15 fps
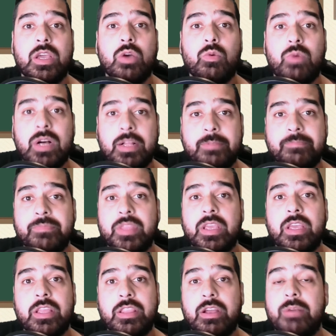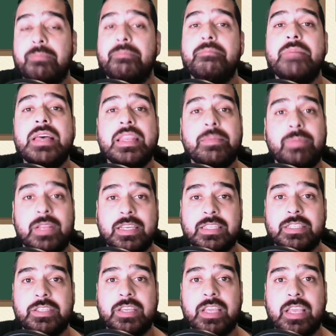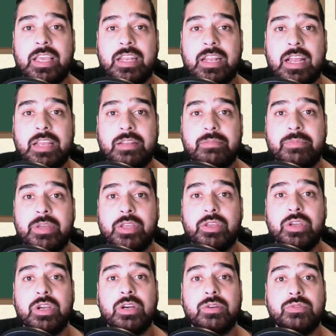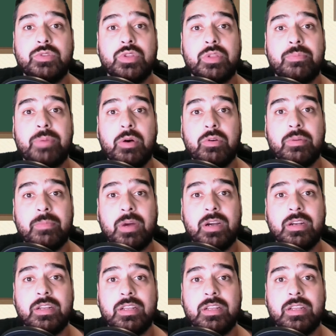Well, there are many places you can get an item. You can go to the Pokemart.